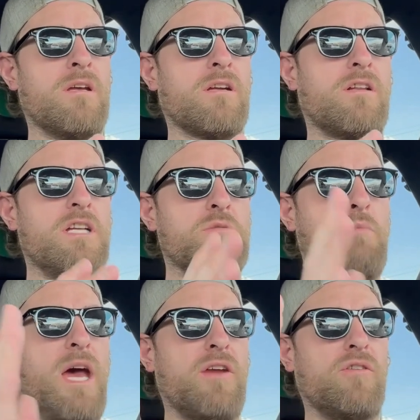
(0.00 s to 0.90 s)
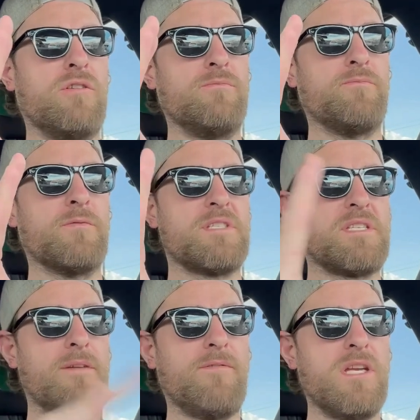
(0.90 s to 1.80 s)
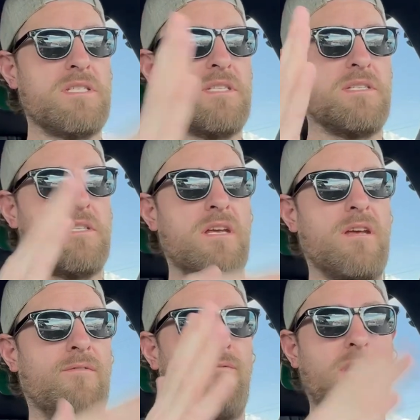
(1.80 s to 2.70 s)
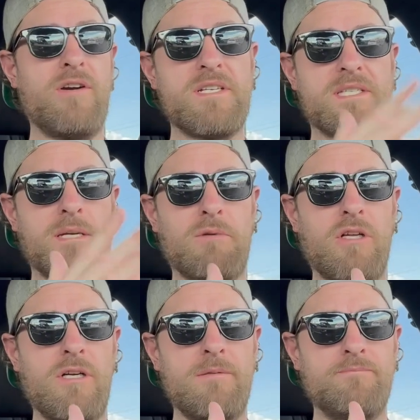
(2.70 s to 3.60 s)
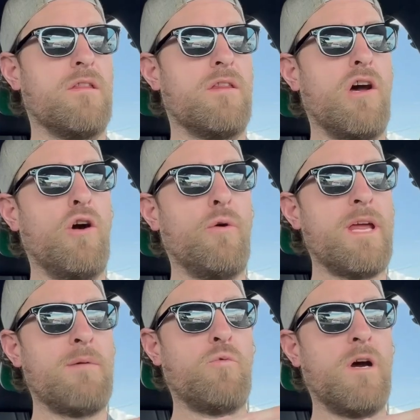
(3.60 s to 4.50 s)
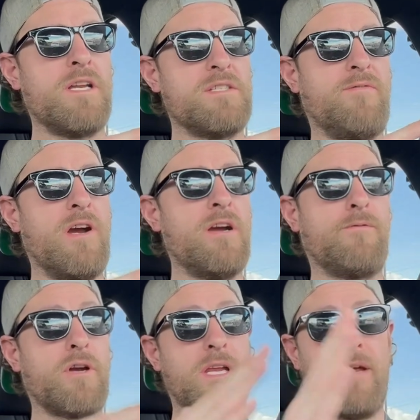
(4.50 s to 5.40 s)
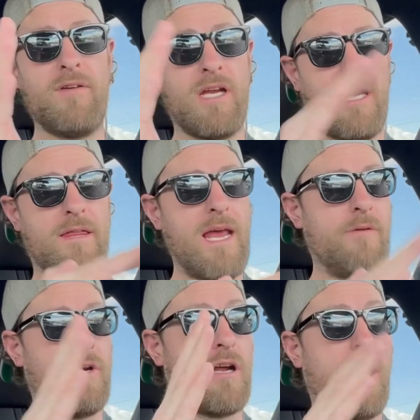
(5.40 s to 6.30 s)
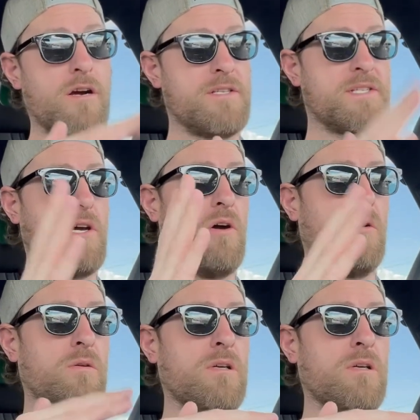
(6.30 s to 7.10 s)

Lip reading: clutch pedal stiffness is very similar, the OEM one is very forgiving in that regard. So